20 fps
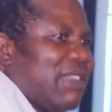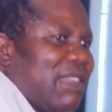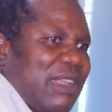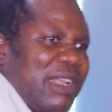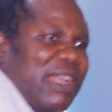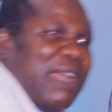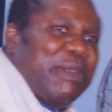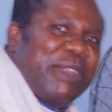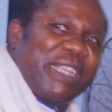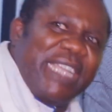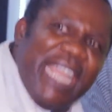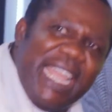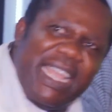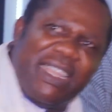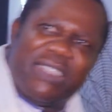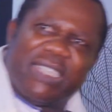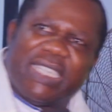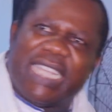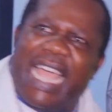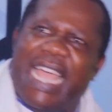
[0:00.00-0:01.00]
the king
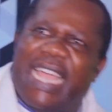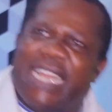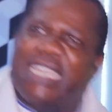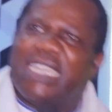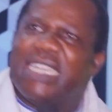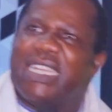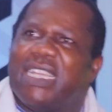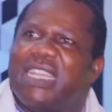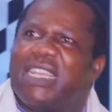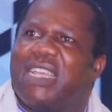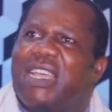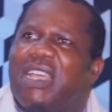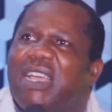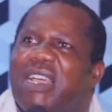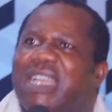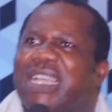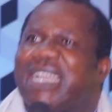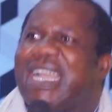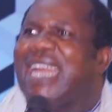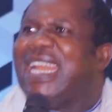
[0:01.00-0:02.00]
said,
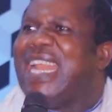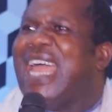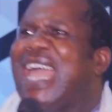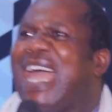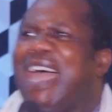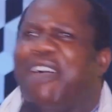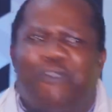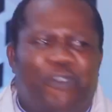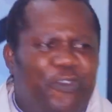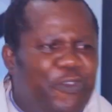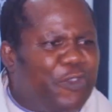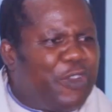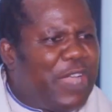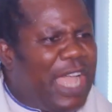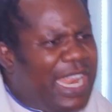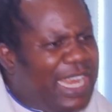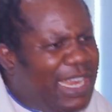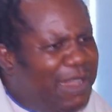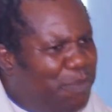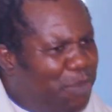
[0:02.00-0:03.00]
can I have
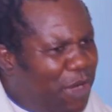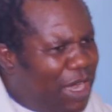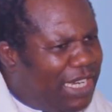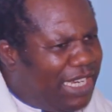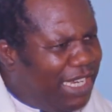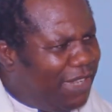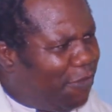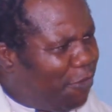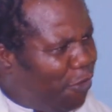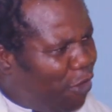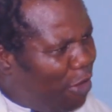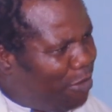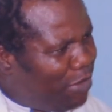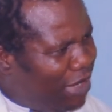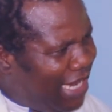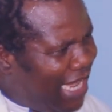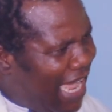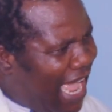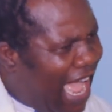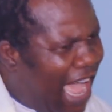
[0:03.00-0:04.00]
anybody from the
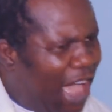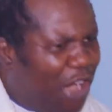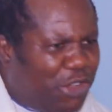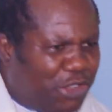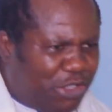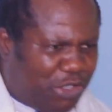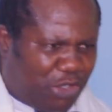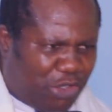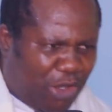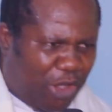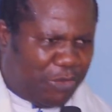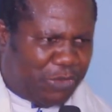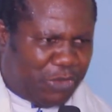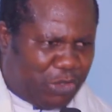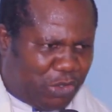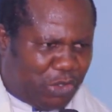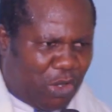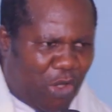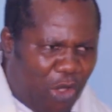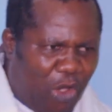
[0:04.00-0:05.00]
house of
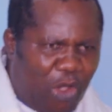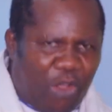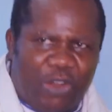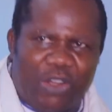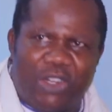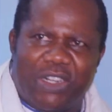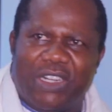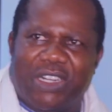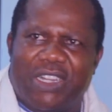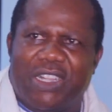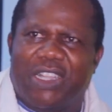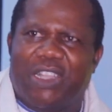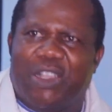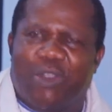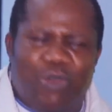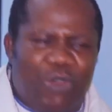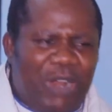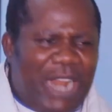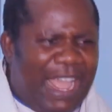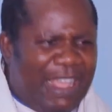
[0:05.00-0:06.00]
Saul who I
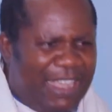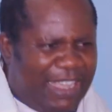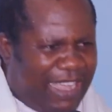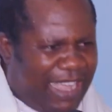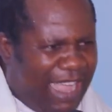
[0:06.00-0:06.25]
can be